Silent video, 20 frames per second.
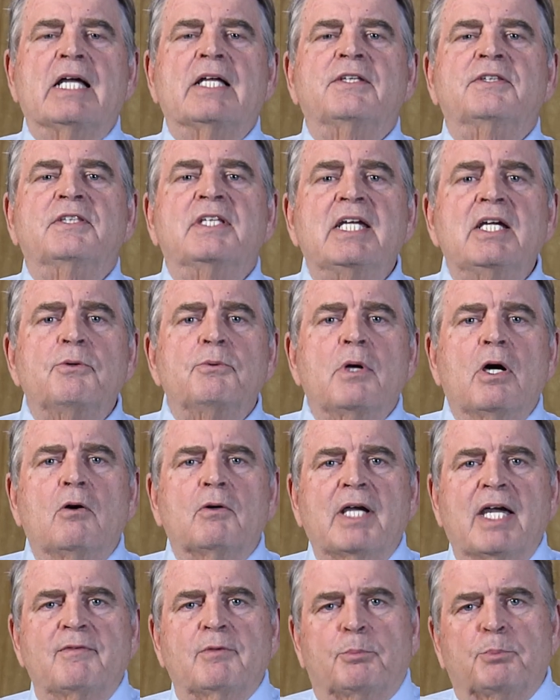Nero
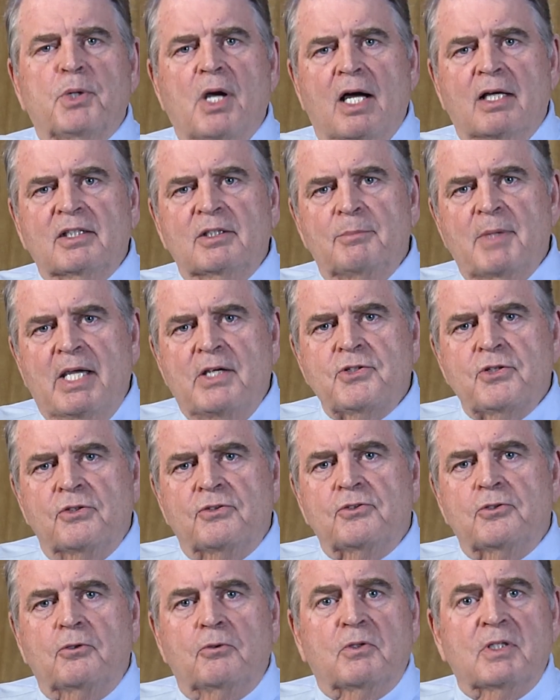gave a proclamation
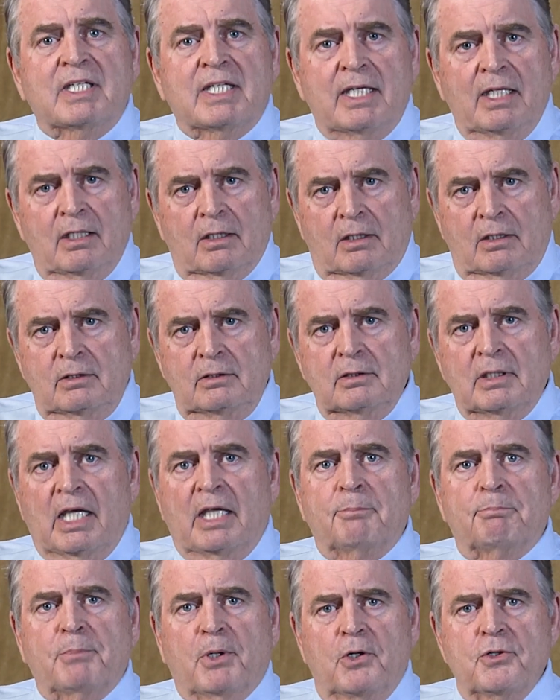to kill
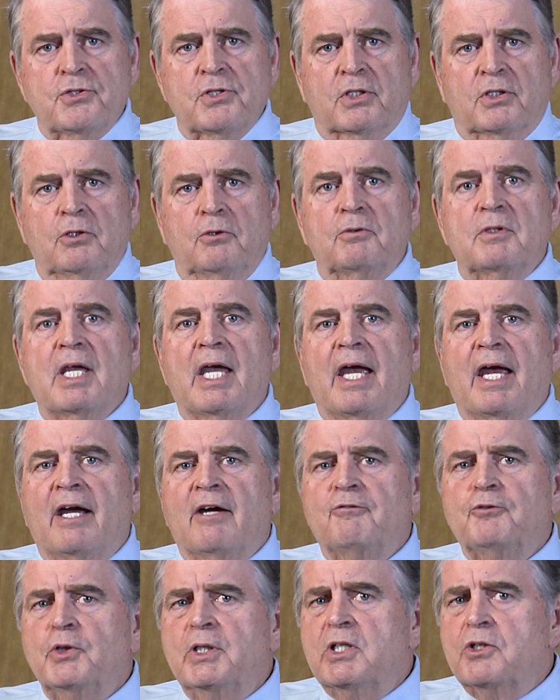and persecute
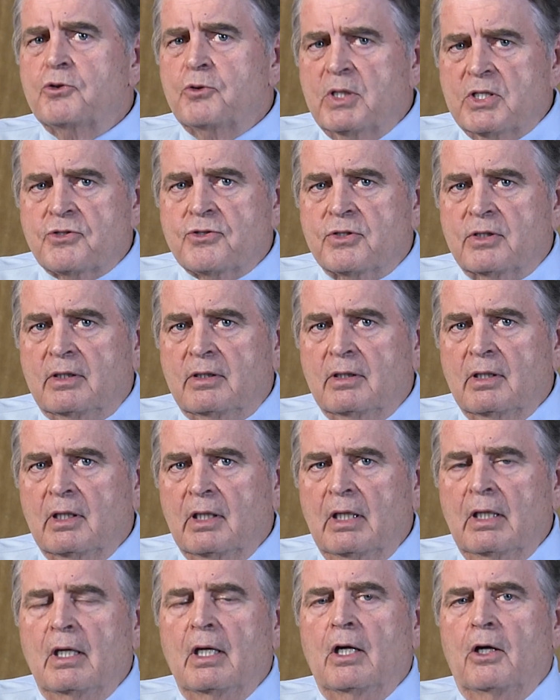every Christian
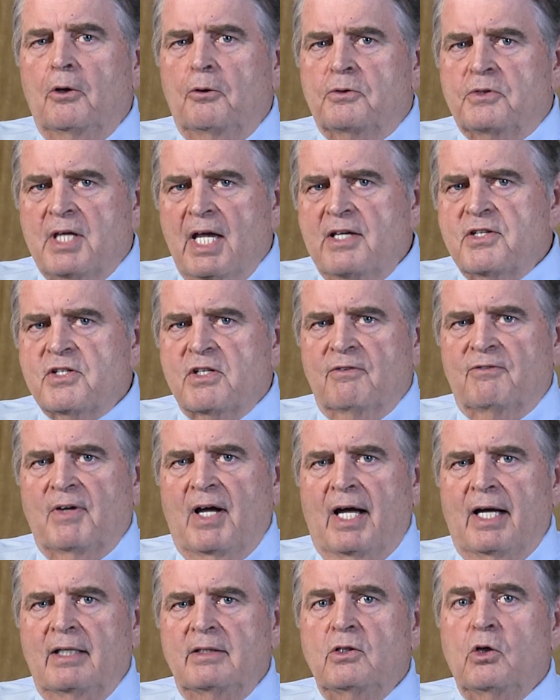who
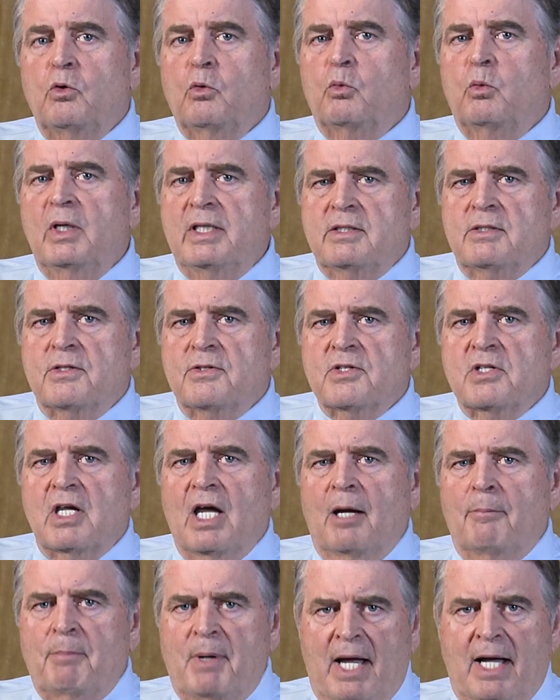testified, who witnessed
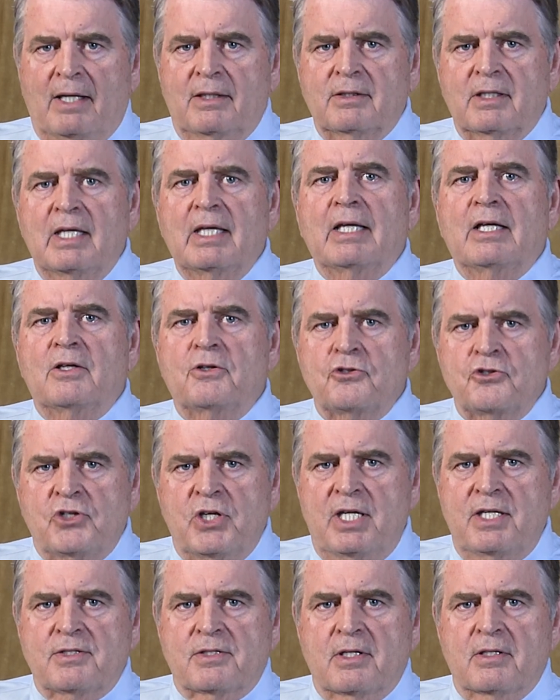about
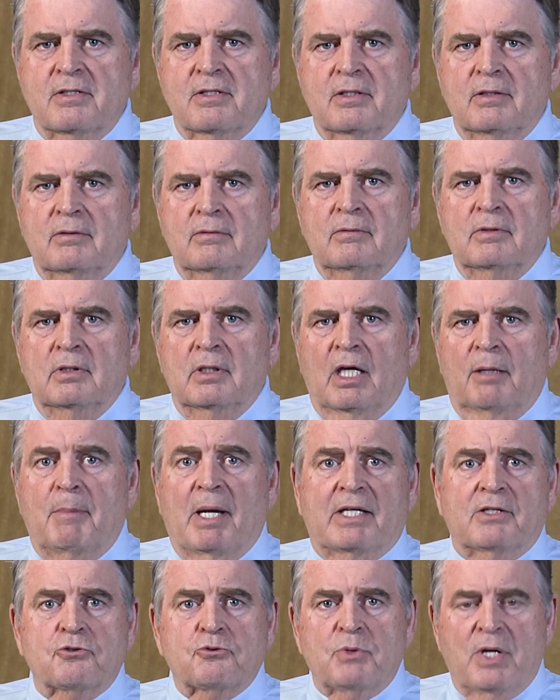Jesus,
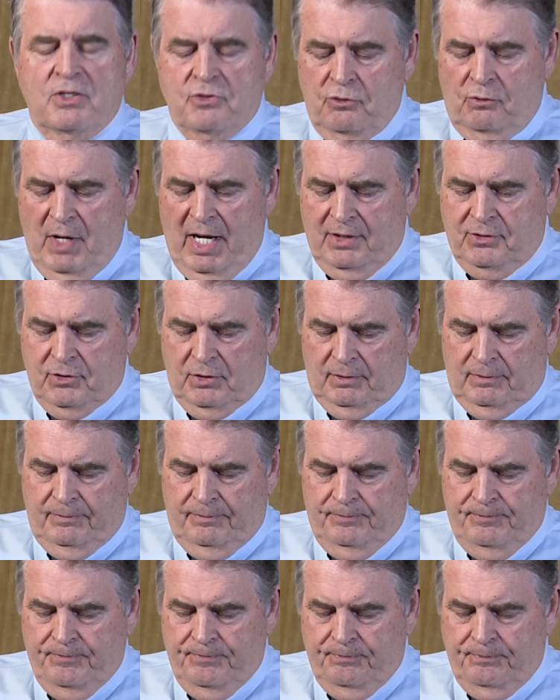about his resurrection.
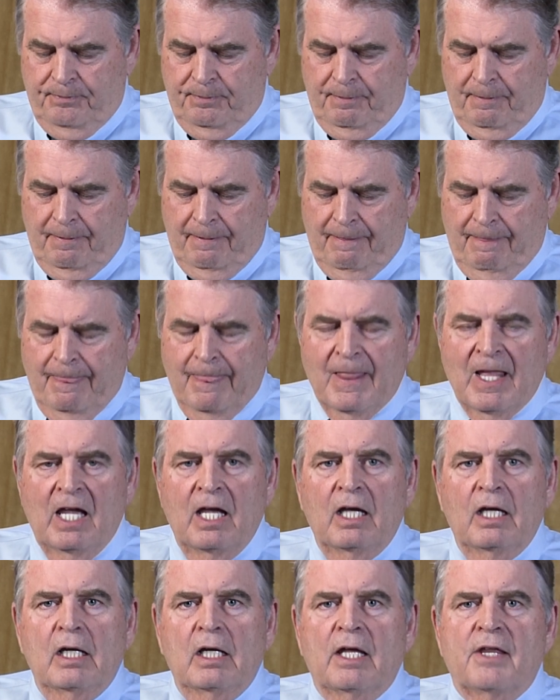
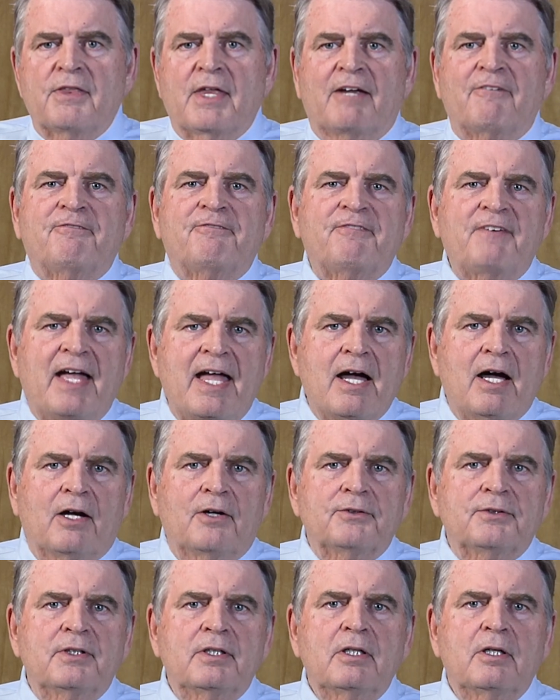They
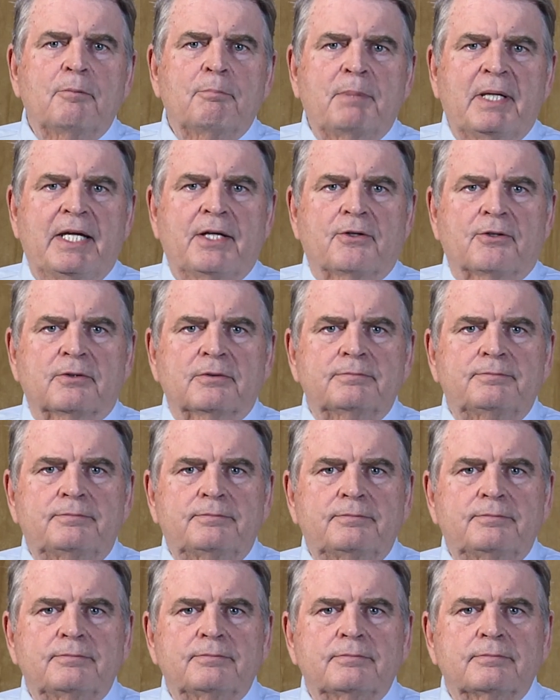found Peter.
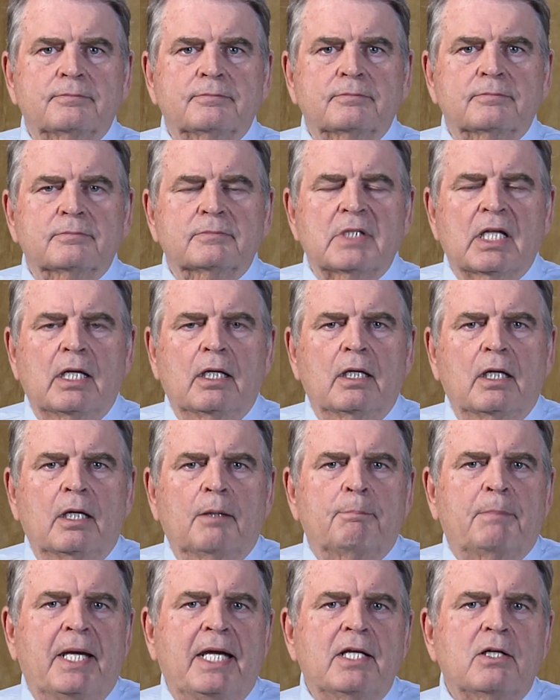
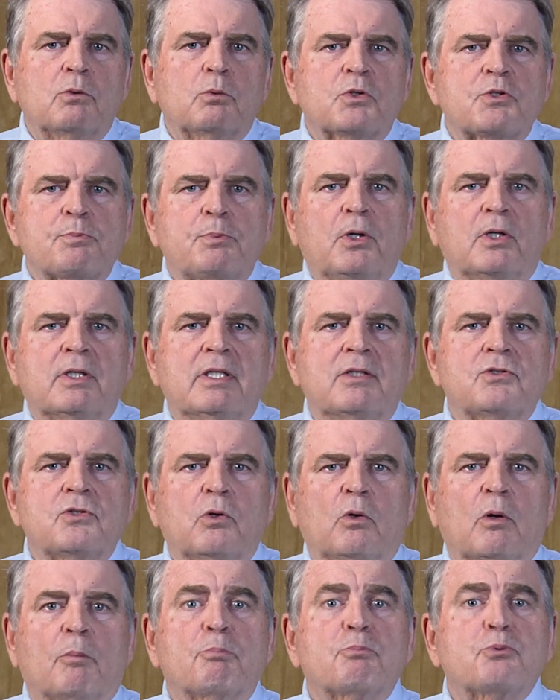Peter was put
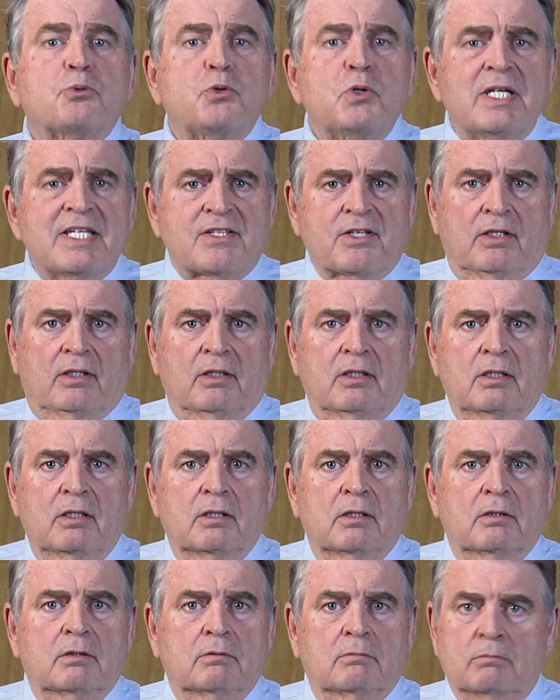into a prison.
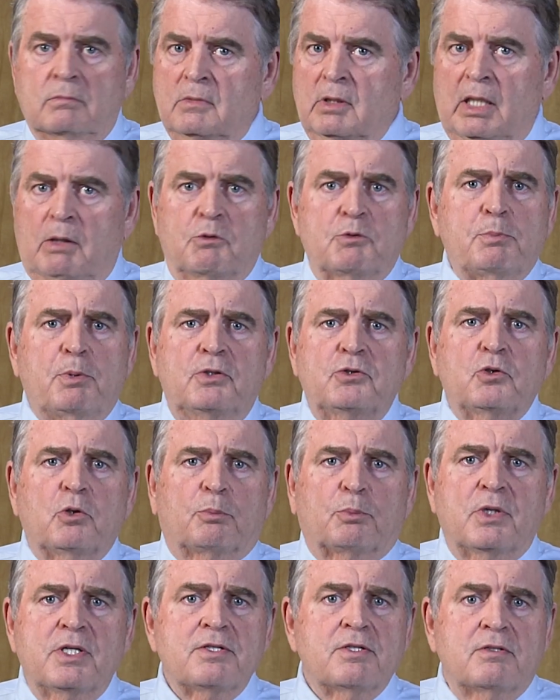He was put into a
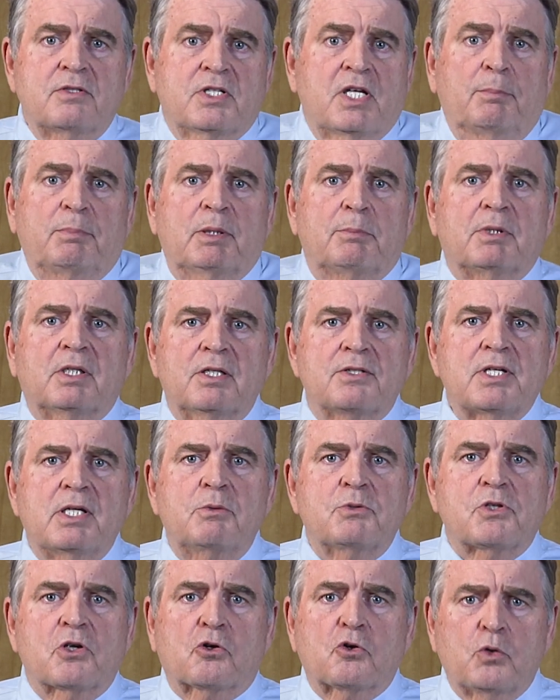prison simply because he
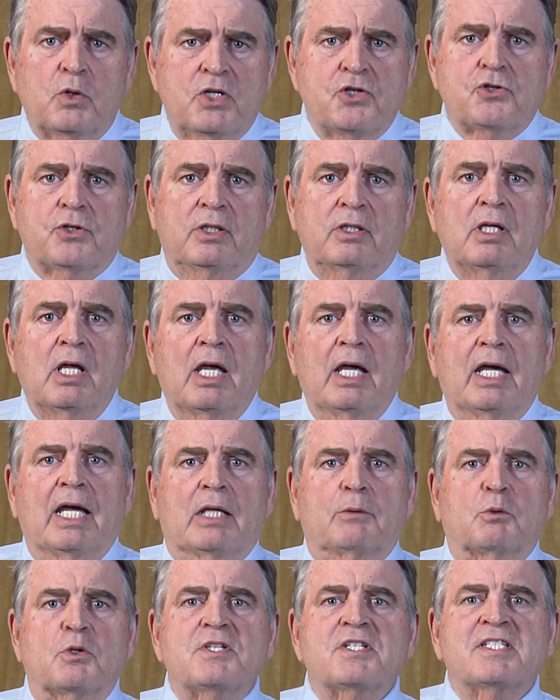was a Christian
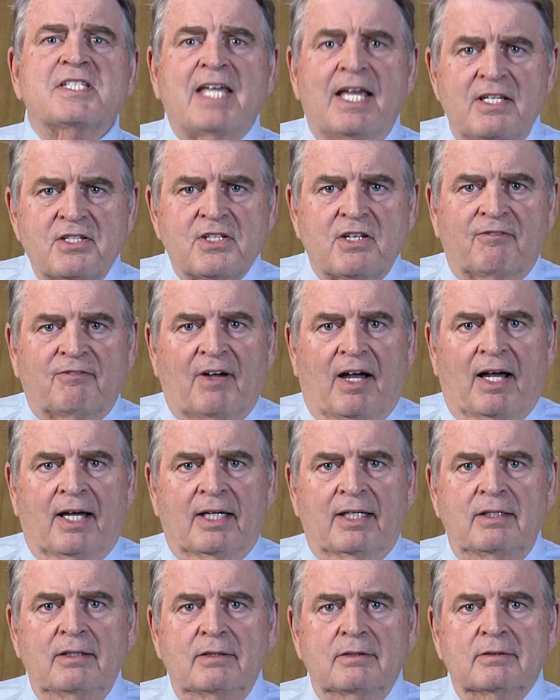and was
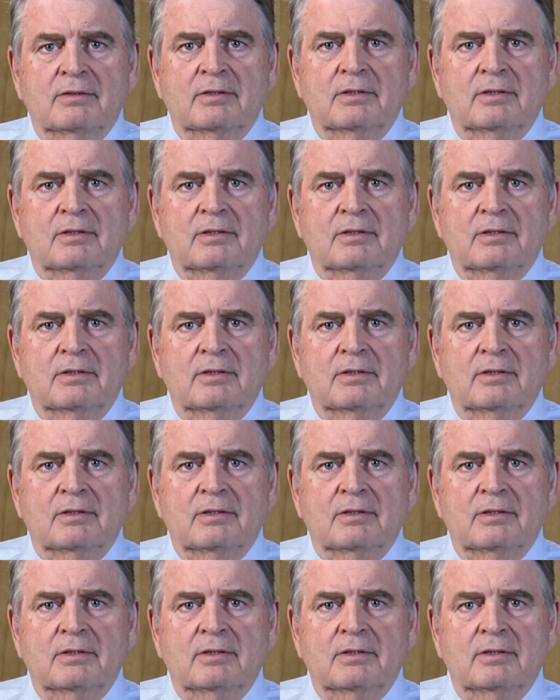testifying.